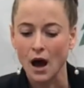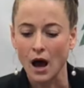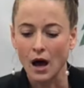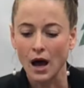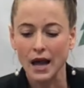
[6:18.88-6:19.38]

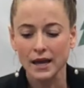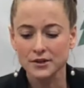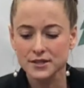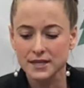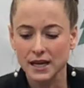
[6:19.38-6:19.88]
Uh, I
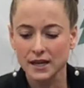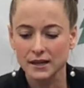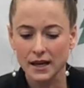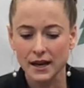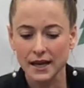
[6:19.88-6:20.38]

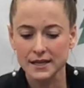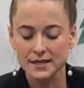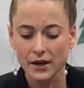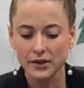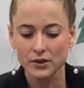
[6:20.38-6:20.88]
understand and I can
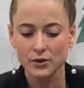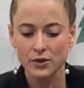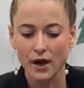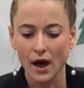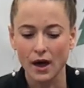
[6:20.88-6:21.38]
tell you,
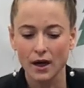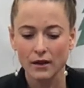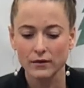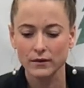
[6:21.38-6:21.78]
uh,